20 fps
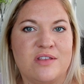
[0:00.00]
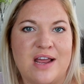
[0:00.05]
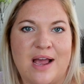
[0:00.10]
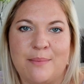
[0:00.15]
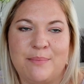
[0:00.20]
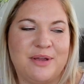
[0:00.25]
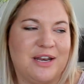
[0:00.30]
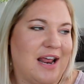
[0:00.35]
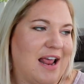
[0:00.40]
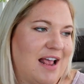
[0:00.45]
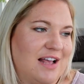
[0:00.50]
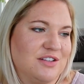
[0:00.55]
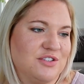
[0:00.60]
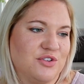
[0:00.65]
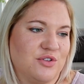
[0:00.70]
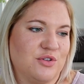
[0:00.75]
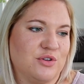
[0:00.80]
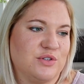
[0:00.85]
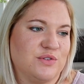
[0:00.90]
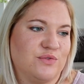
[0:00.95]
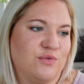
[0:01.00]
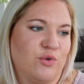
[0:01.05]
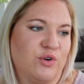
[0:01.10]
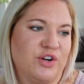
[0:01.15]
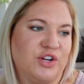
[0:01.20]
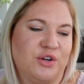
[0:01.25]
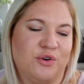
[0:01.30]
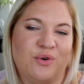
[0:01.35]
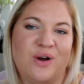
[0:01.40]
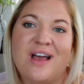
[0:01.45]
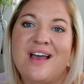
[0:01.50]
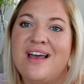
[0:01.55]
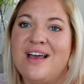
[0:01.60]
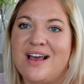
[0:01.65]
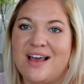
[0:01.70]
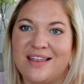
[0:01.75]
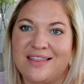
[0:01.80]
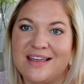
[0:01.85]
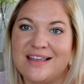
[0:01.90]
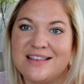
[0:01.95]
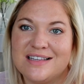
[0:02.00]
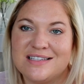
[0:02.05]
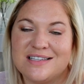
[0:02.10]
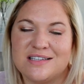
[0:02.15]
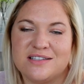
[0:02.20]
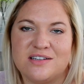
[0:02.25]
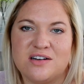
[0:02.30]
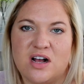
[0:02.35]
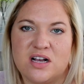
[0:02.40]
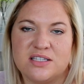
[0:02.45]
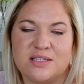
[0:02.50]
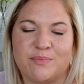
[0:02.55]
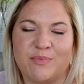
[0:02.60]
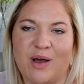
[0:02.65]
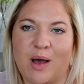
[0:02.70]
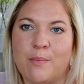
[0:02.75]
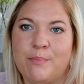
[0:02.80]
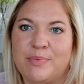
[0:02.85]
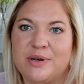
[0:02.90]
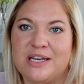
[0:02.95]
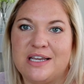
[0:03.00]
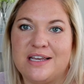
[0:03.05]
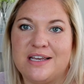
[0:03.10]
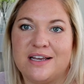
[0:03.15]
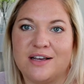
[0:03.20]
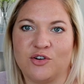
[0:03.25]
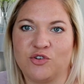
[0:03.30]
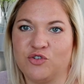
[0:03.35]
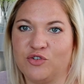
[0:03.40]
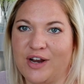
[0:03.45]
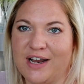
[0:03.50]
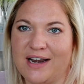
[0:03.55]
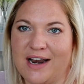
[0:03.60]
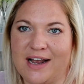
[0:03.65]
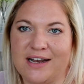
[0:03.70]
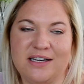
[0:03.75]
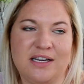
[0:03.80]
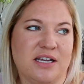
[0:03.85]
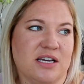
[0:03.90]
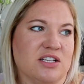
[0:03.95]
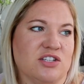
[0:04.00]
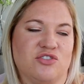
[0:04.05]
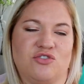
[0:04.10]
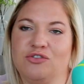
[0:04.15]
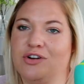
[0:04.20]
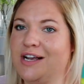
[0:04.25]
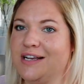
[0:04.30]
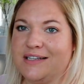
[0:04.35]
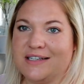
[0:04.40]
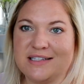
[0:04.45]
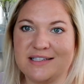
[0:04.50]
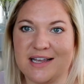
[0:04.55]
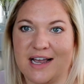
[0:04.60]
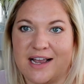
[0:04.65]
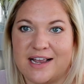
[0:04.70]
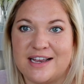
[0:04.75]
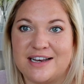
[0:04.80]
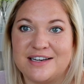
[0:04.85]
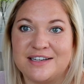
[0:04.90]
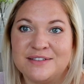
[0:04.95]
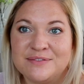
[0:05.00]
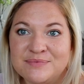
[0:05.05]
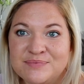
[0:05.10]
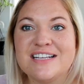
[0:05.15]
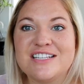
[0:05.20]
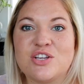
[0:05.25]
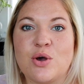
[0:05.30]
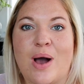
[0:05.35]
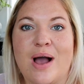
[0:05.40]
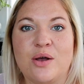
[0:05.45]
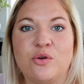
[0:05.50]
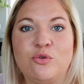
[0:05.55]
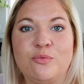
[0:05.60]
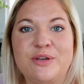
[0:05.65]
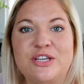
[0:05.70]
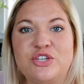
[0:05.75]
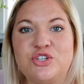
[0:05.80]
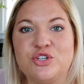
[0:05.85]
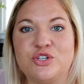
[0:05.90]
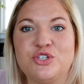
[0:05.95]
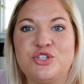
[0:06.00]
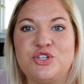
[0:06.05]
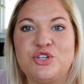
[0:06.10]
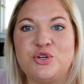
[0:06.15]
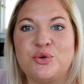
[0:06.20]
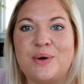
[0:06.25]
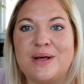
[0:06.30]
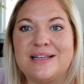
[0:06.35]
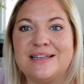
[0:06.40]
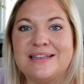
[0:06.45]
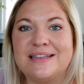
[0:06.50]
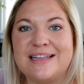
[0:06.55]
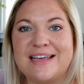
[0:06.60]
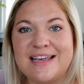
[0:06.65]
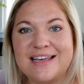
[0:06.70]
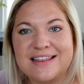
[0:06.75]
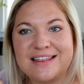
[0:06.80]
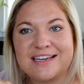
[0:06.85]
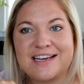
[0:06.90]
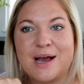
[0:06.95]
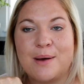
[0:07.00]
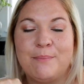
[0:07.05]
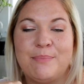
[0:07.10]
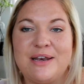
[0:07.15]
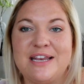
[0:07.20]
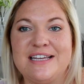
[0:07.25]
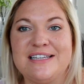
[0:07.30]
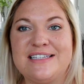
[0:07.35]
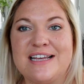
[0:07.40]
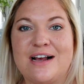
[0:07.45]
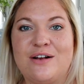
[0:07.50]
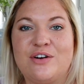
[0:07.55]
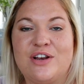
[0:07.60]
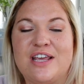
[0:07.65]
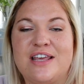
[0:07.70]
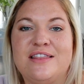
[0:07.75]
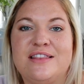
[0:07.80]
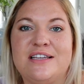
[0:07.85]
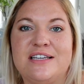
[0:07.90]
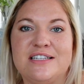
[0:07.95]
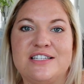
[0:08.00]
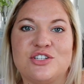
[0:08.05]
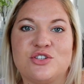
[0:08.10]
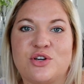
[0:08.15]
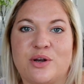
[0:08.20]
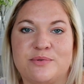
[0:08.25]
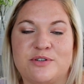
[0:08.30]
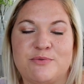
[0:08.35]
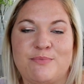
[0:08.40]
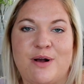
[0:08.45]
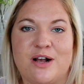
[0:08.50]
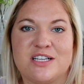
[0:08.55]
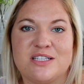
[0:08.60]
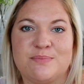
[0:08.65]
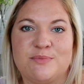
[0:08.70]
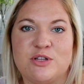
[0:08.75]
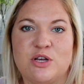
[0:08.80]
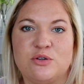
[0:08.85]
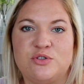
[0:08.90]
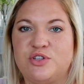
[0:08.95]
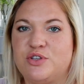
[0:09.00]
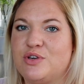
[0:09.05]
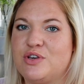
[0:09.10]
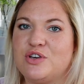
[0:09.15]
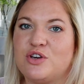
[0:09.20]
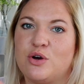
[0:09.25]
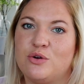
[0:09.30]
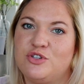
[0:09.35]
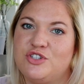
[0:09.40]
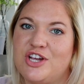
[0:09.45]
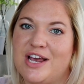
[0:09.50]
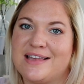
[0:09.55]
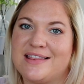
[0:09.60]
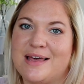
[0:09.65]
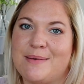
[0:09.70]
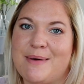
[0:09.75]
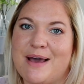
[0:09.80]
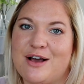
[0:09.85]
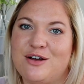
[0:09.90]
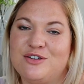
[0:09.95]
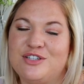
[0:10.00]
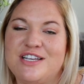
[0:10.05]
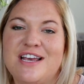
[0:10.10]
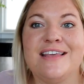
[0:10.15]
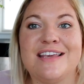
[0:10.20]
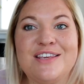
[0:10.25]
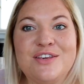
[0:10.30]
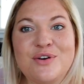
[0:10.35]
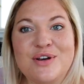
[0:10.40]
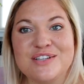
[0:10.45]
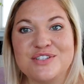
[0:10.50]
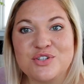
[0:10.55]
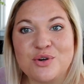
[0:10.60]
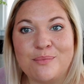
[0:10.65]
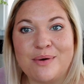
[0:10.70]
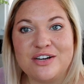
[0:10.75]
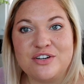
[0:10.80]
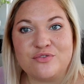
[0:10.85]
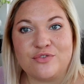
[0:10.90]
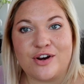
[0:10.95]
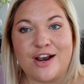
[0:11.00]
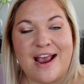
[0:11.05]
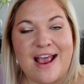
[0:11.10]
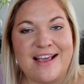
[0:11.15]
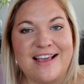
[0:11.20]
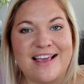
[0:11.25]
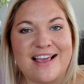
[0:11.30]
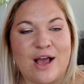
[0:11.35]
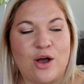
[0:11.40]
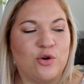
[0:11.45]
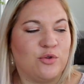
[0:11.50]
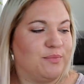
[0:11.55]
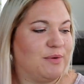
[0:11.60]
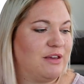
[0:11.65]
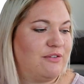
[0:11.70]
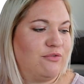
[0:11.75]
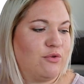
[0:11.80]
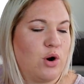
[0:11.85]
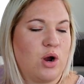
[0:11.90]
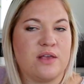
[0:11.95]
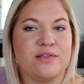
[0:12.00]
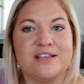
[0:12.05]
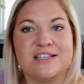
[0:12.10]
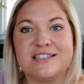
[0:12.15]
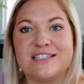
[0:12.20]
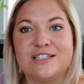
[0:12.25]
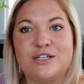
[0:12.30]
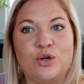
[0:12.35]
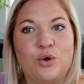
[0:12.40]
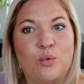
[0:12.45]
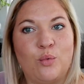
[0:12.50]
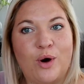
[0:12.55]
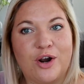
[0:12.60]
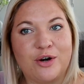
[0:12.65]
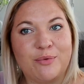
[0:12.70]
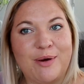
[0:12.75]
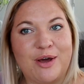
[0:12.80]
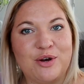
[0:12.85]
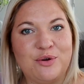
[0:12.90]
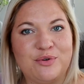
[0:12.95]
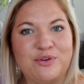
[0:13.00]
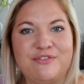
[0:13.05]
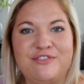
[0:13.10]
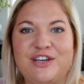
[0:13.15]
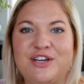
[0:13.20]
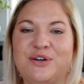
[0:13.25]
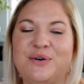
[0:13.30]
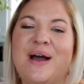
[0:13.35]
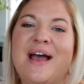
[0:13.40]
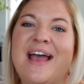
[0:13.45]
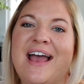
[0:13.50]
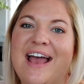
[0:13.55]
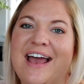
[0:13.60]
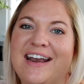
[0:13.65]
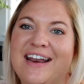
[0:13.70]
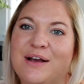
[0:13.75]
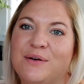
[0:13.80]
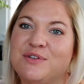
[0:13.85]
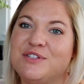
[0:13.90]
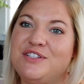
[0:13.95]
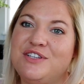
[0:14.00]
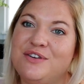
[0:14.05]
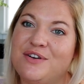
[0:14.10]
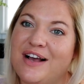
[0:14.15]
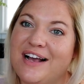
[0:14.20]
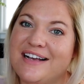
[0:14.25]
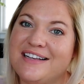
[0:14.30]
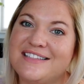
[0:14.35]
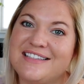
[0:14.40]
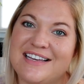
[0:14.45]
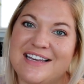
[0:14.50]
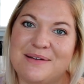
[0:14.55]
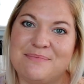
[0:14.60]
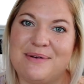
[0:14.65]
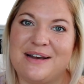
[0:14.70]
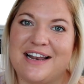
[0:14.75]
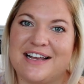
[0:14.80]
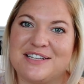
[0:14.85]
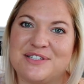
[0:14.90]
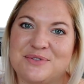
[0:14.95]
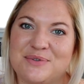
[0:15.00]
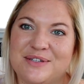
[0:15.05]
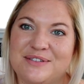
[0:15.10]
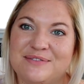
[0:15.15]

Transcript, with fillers: than happy to answer those for you. I think this is an awesome company, great ideas, great design. So I will be sure to link the company down in the description box below so you can go check them out. Thank you guys so much for hanging out with me for this little water bottle review and I will see you guys in my next